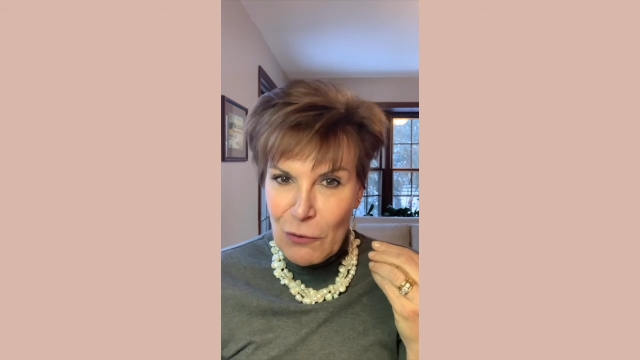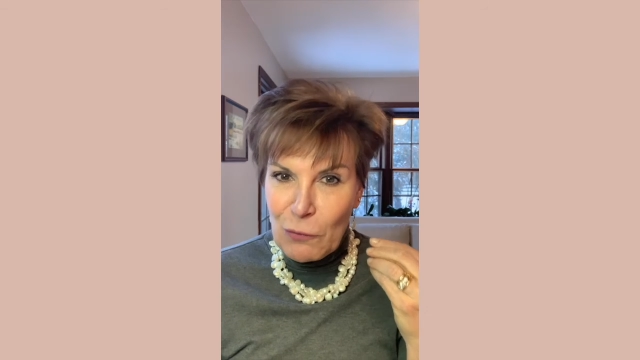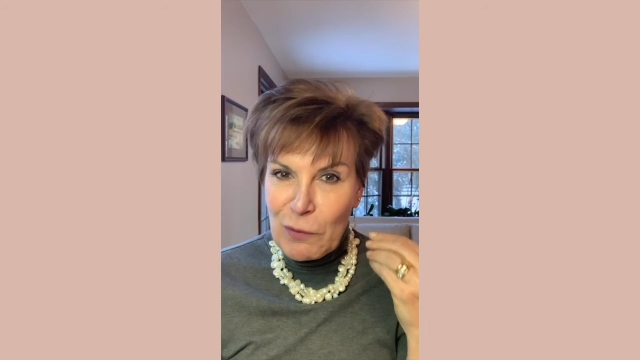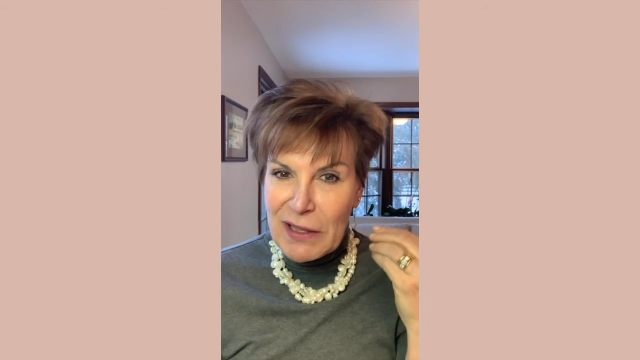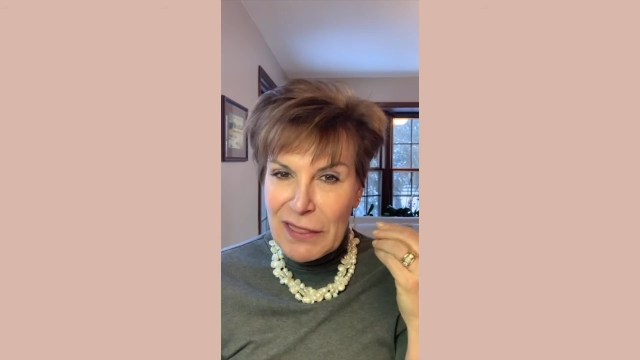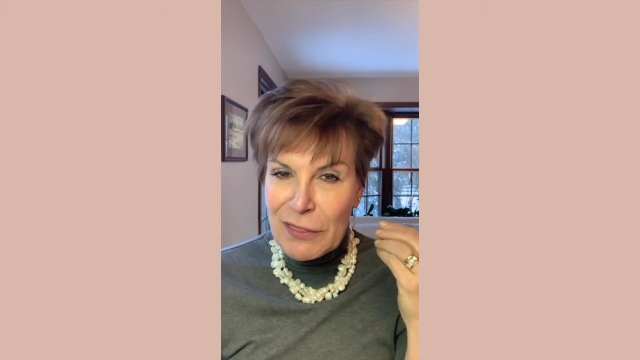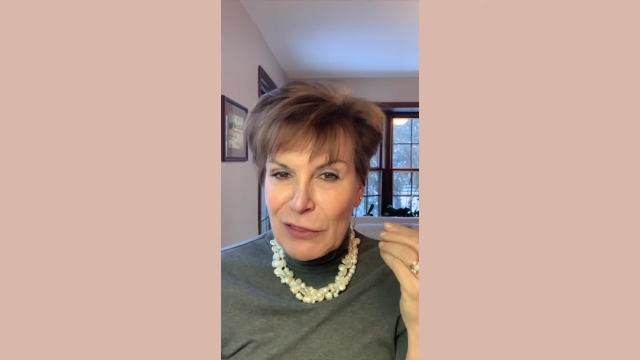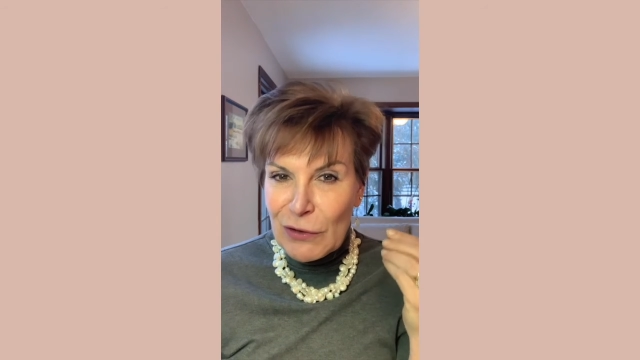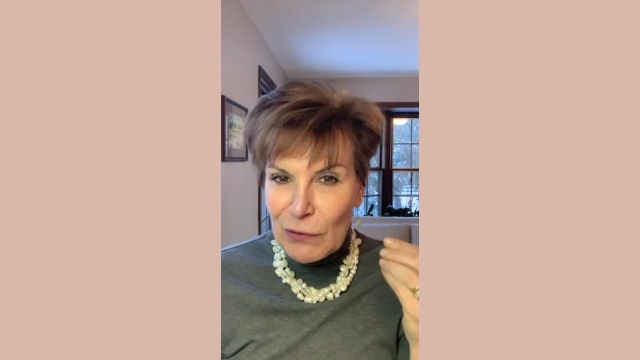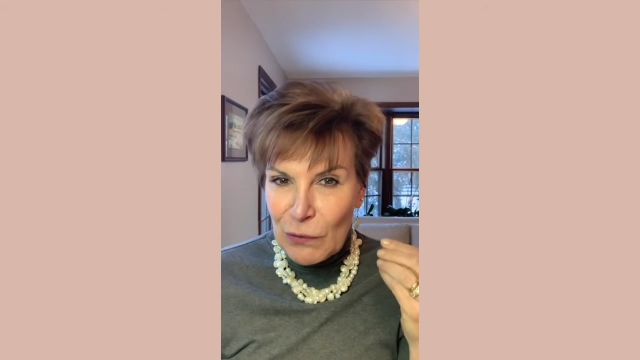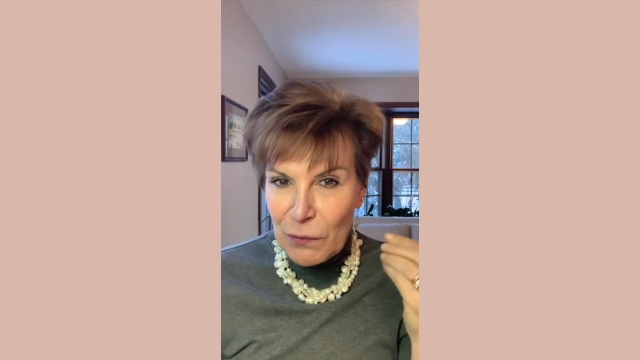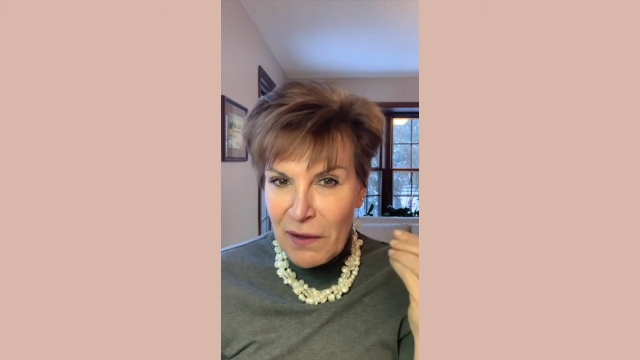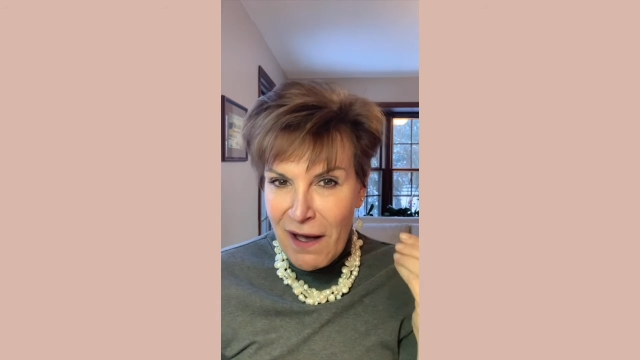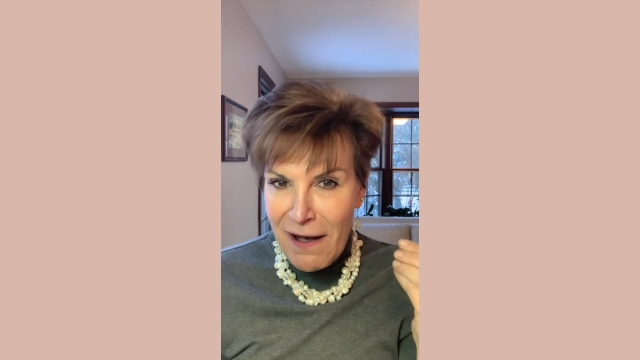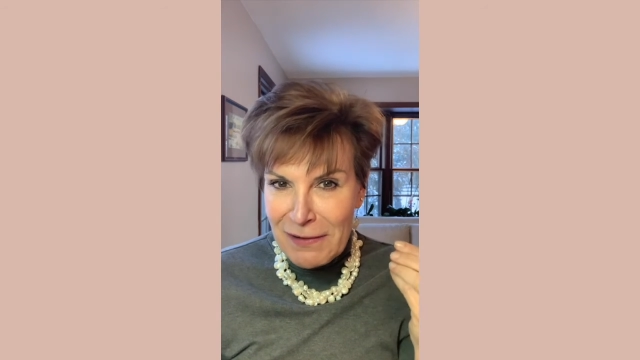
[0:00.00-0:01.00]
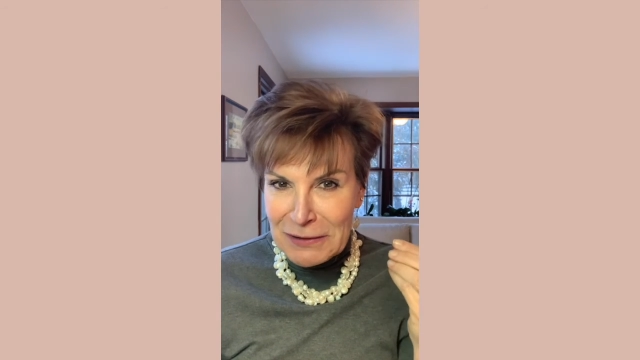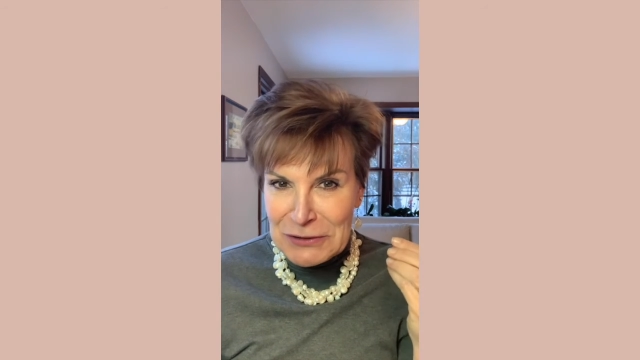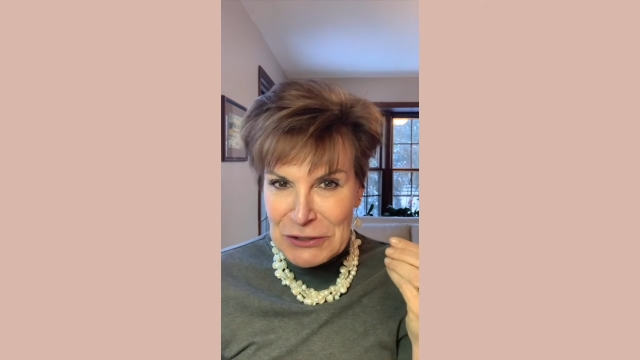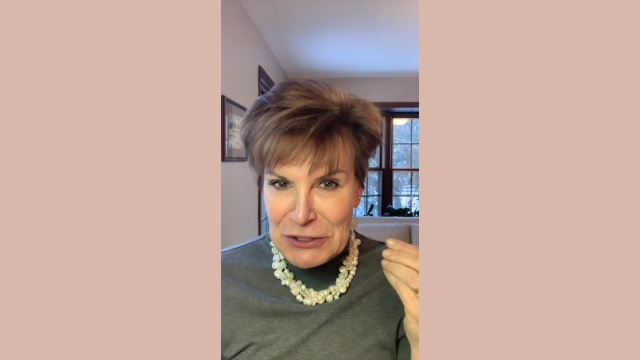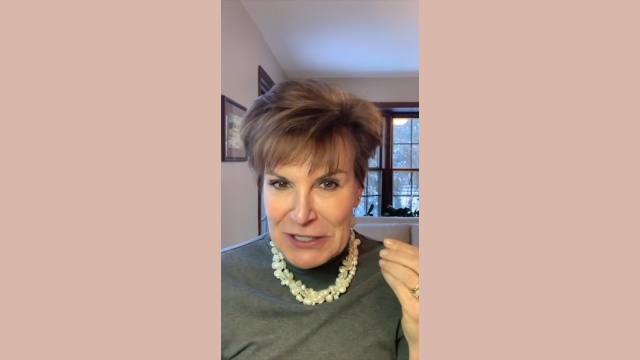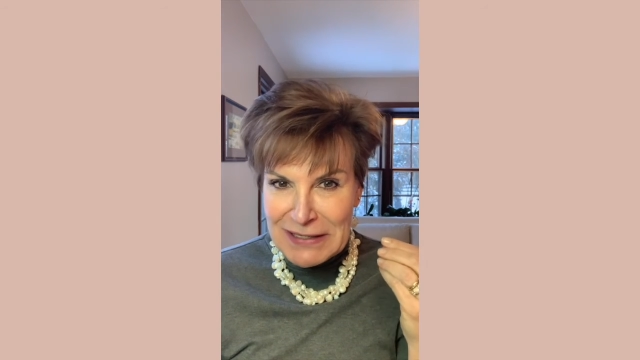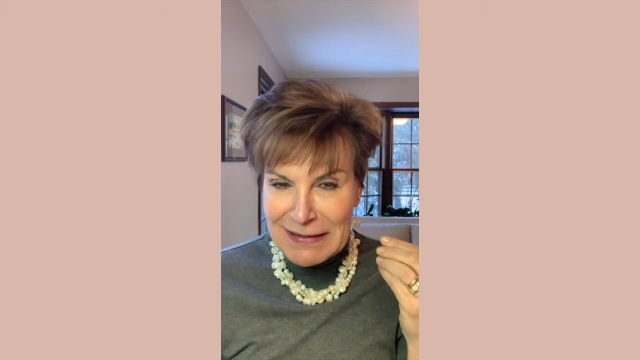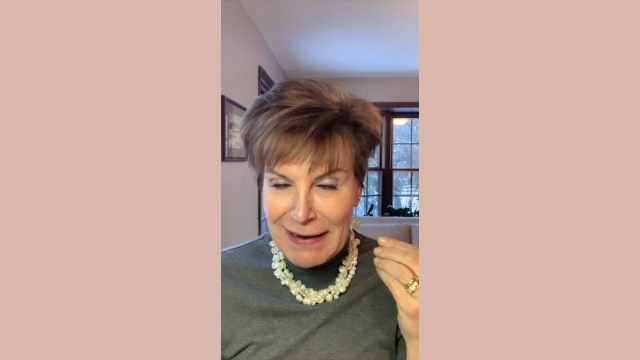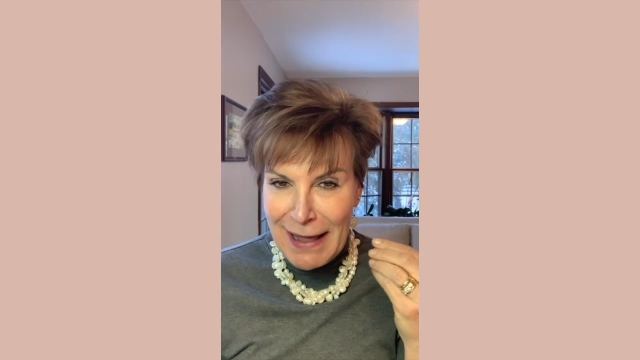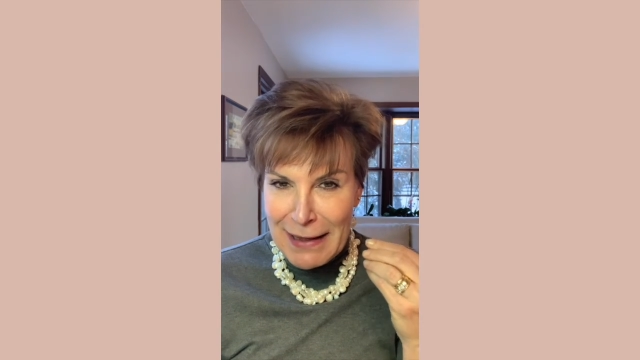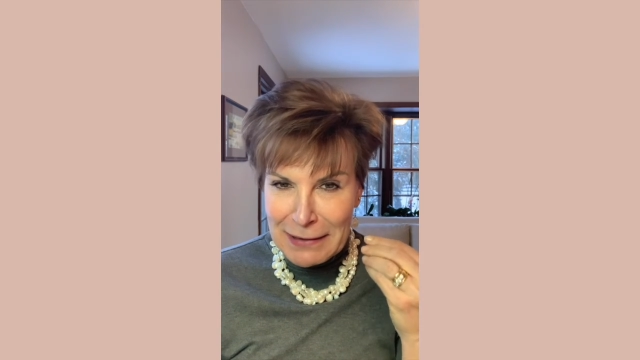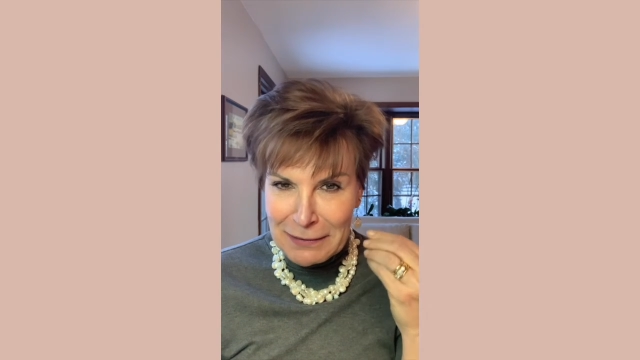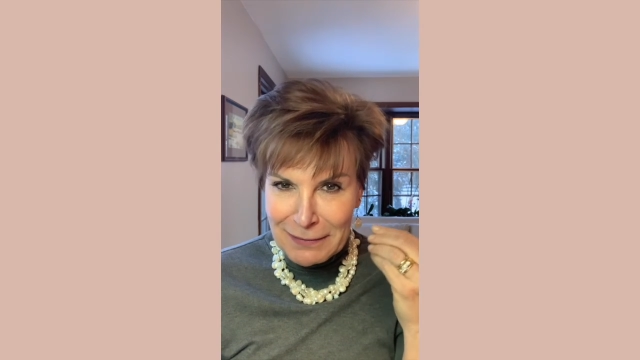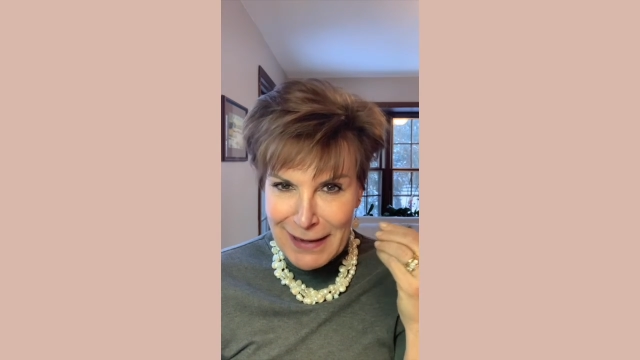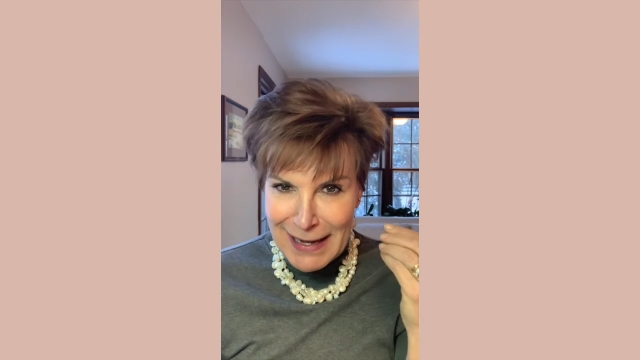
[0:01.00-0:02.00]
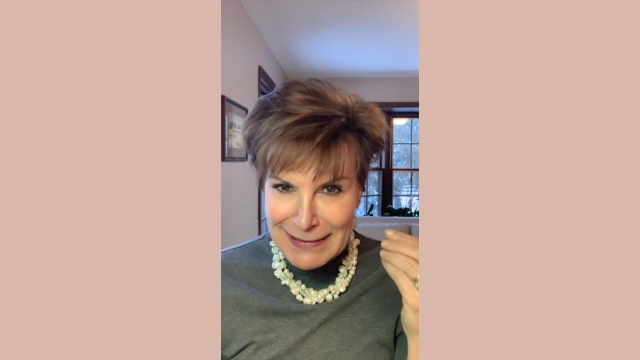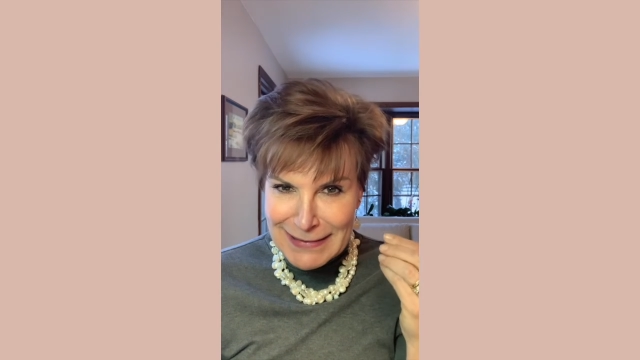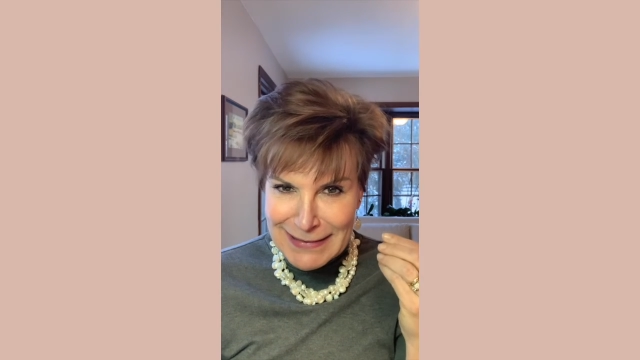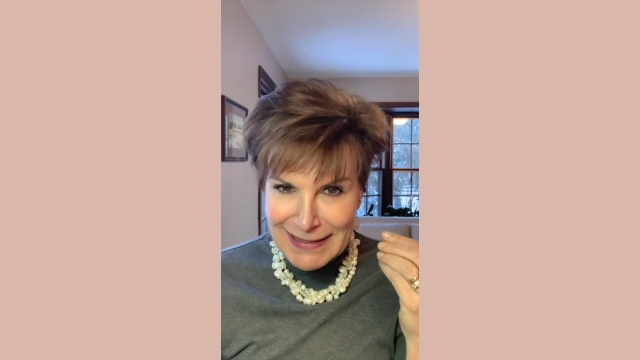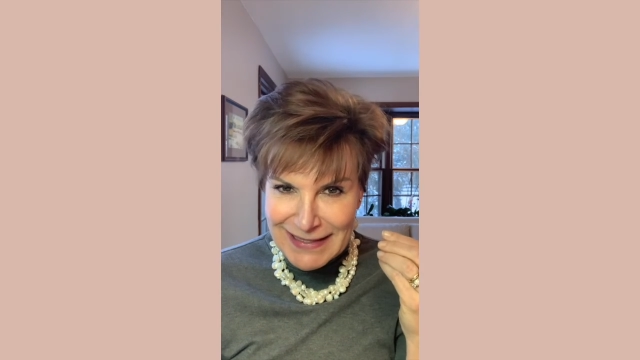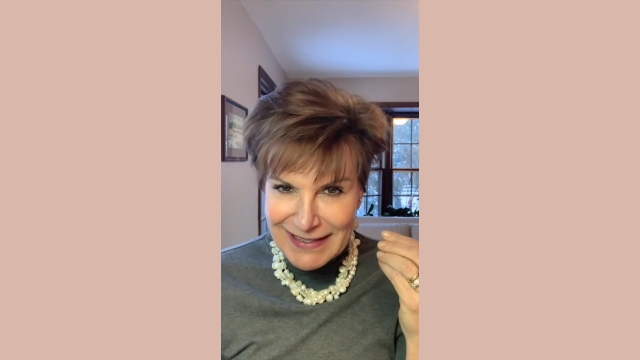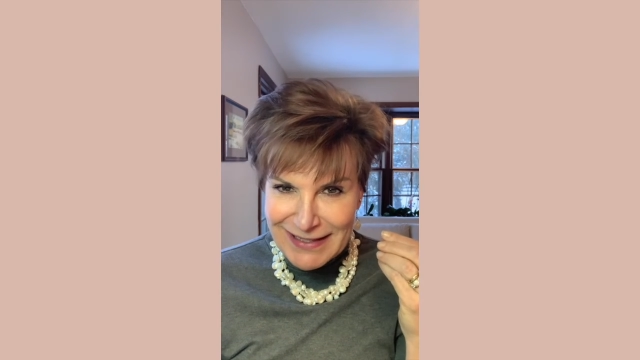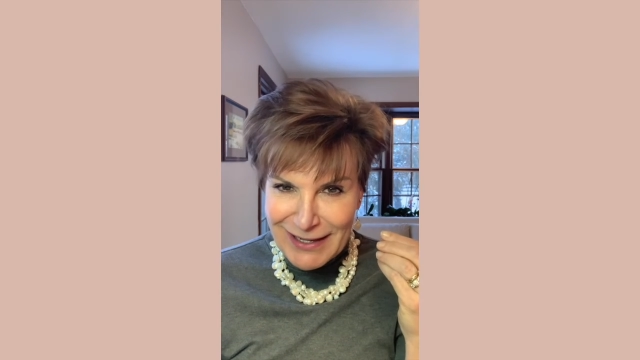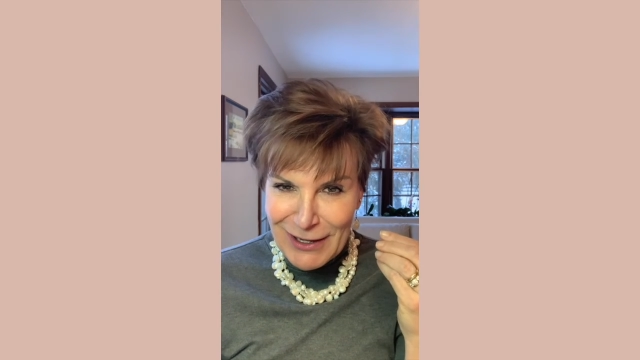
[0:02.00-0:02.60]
with new collagen and elastin.